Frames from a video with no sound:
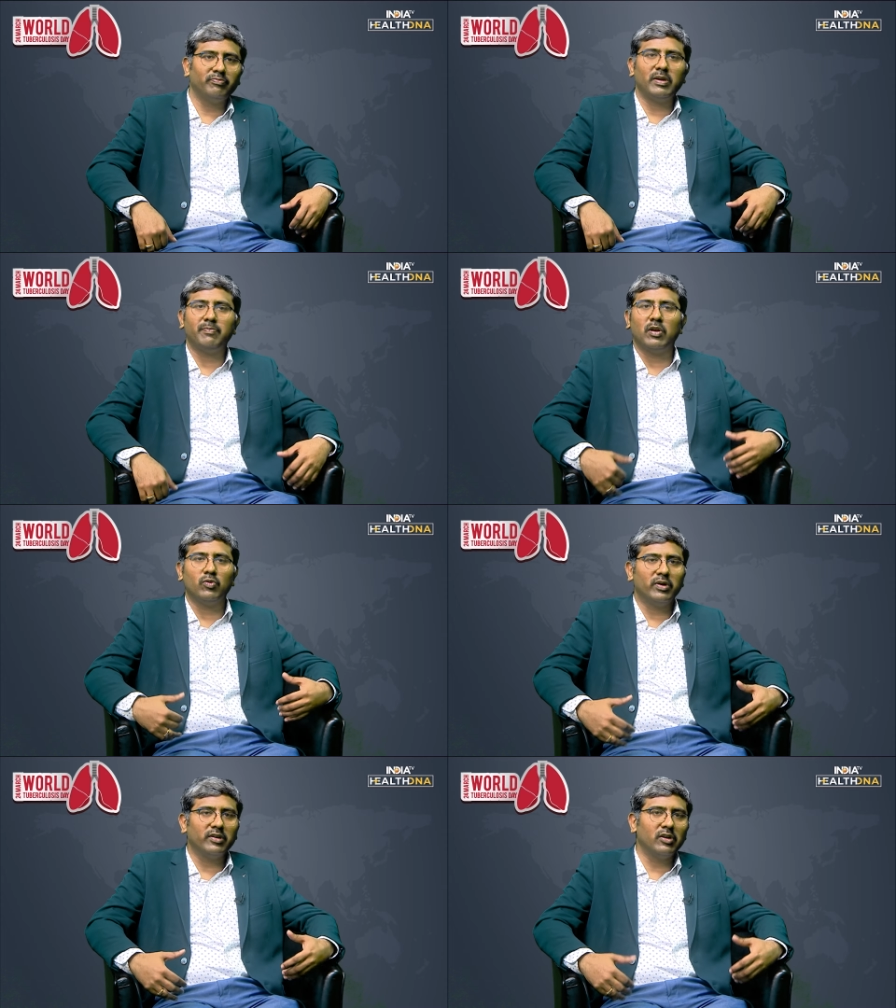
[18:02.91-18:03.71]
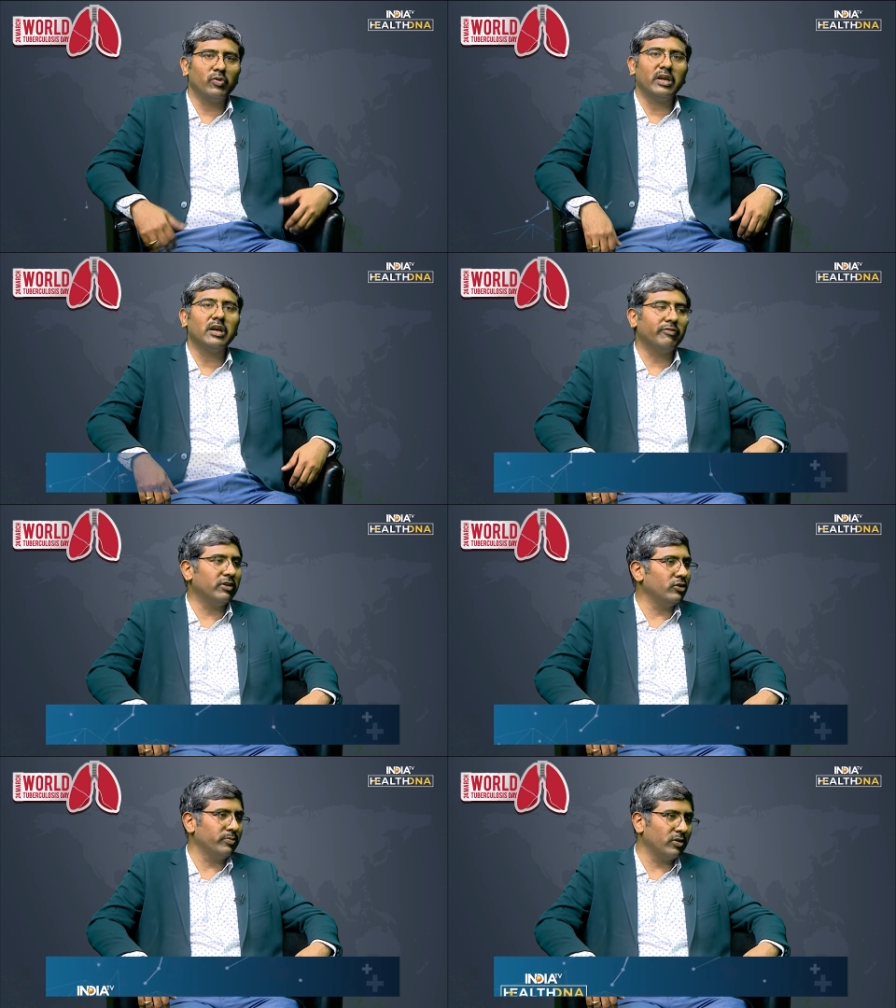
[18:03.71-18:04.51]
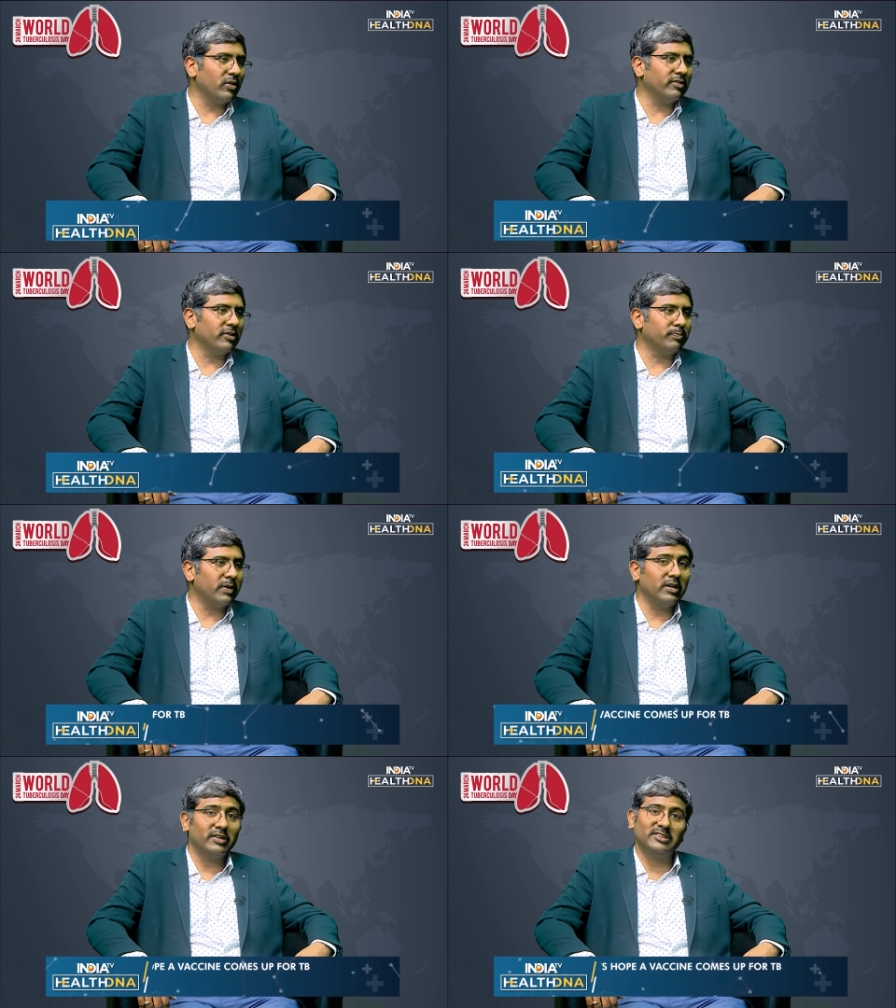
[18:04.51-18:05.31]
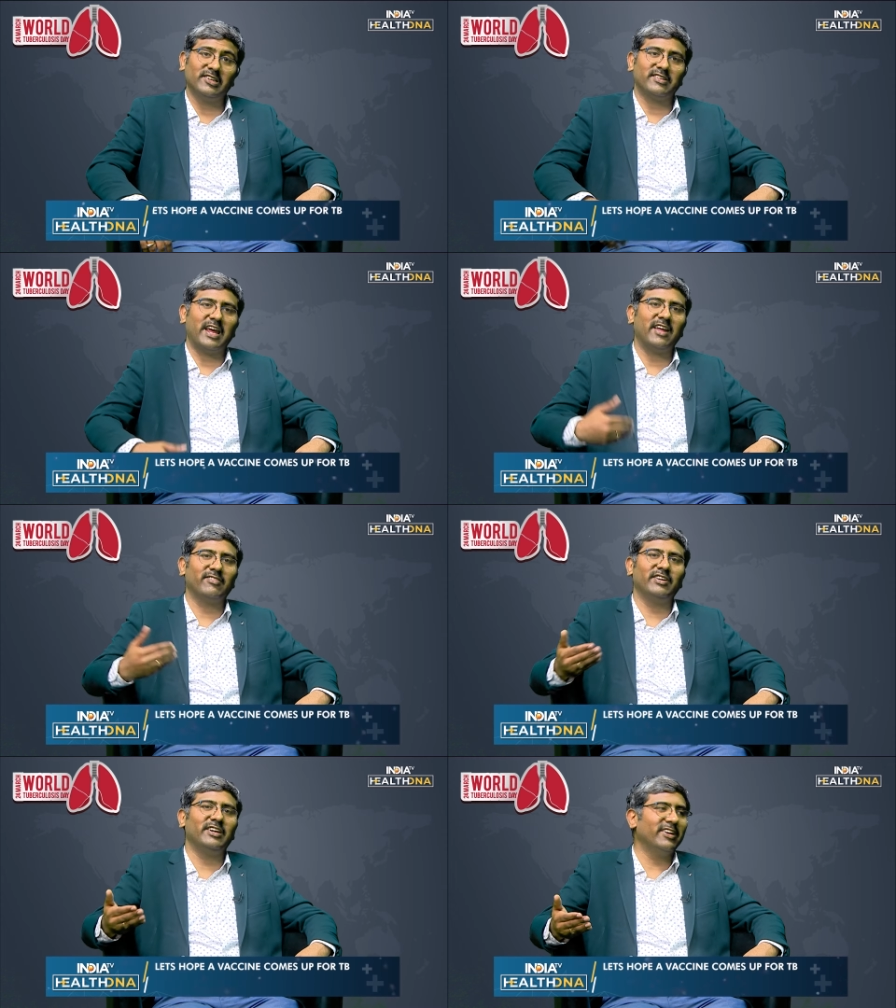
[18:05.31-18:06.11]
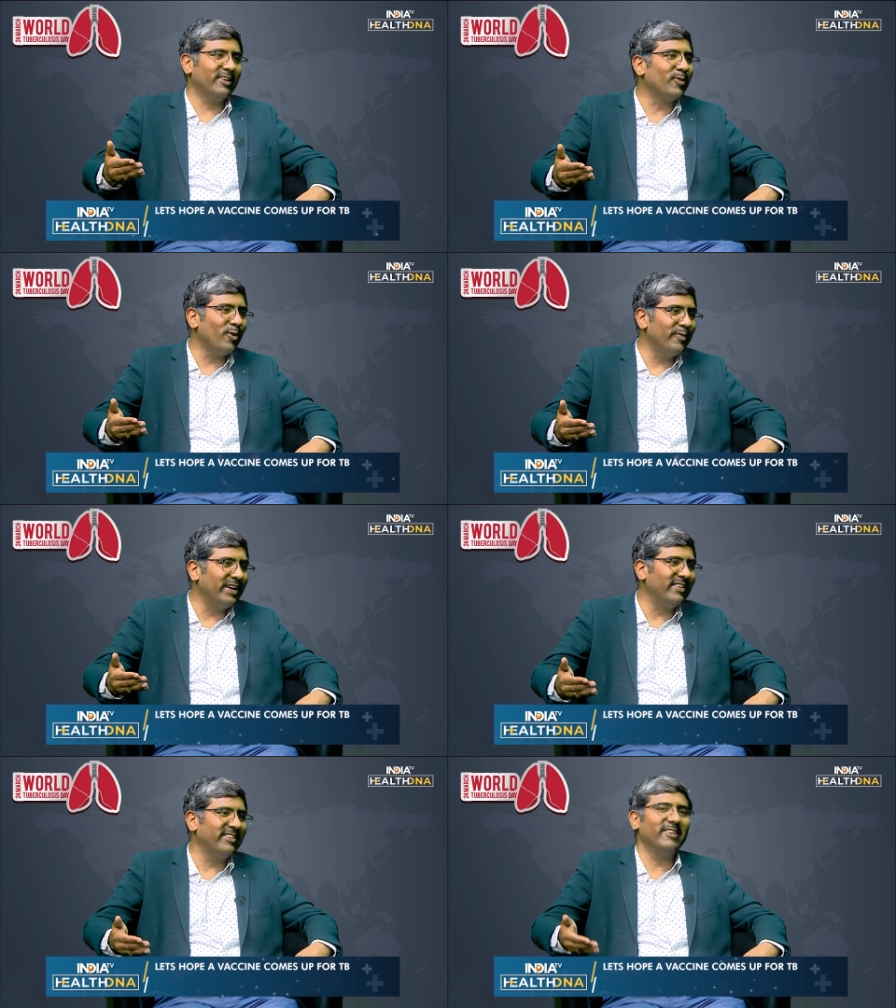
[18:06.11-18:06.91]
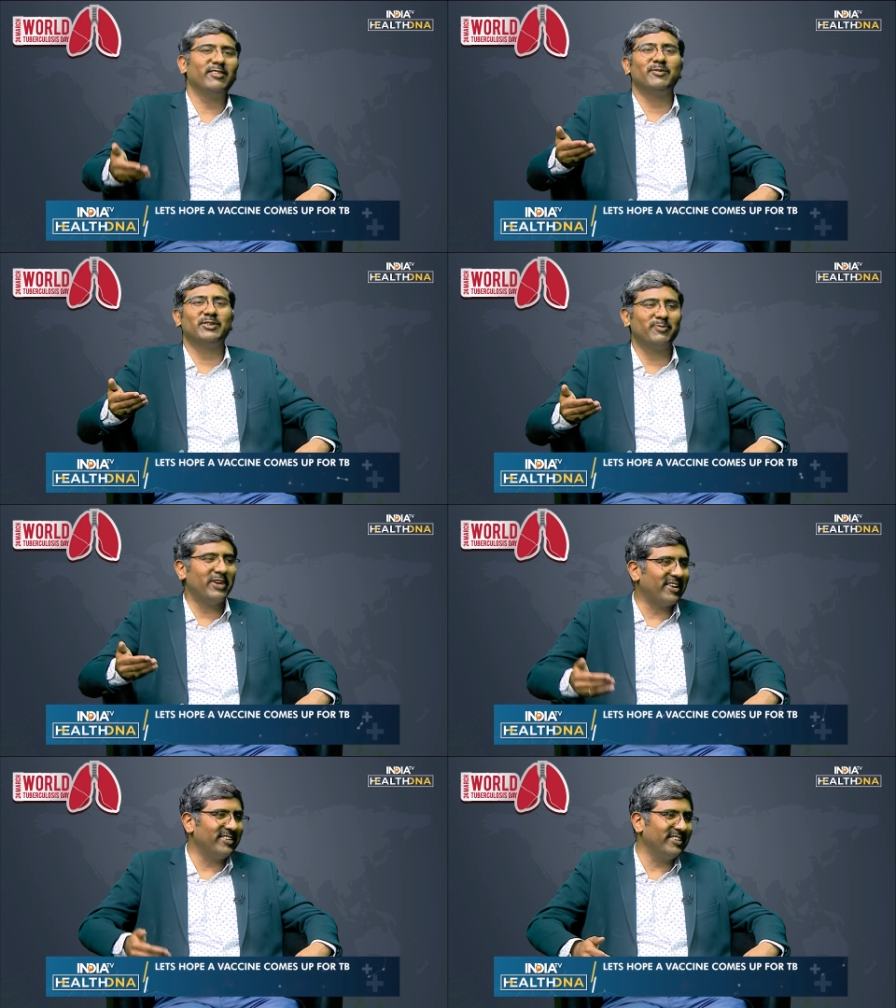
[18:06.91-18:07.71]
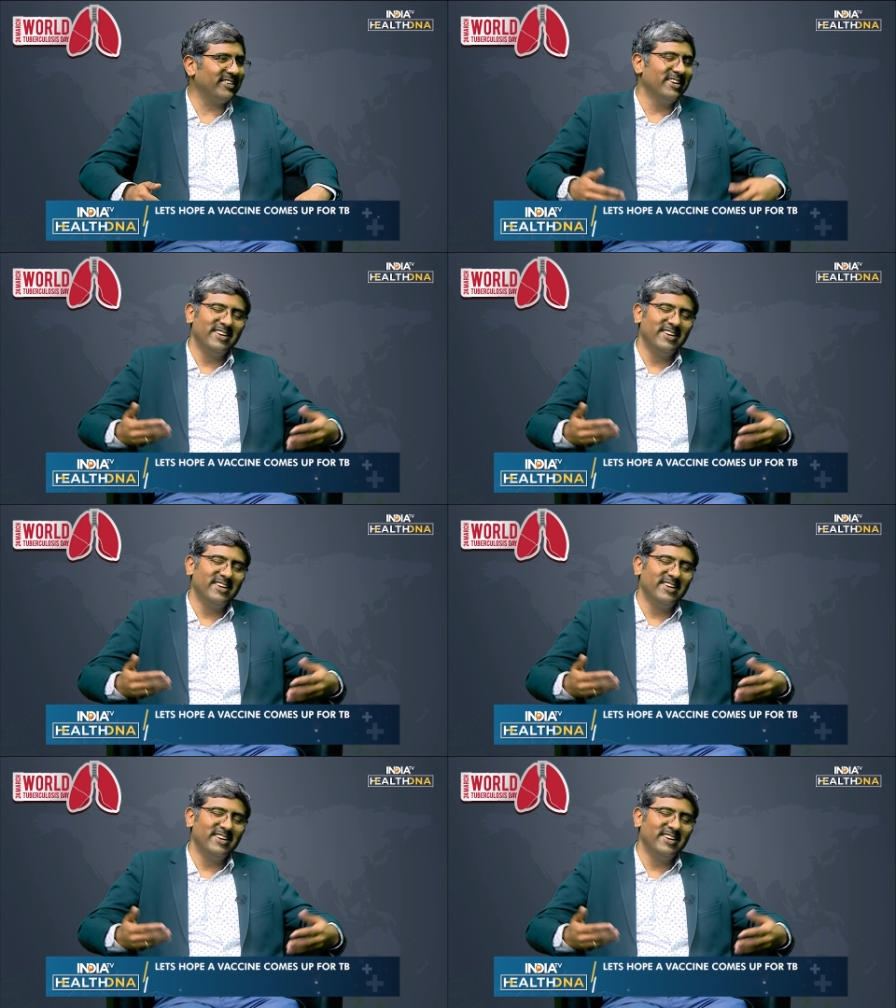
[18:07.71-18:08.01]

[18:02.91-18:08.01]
people who are looking after tuberculosis part, just as we did in COVID, developed the vaccine.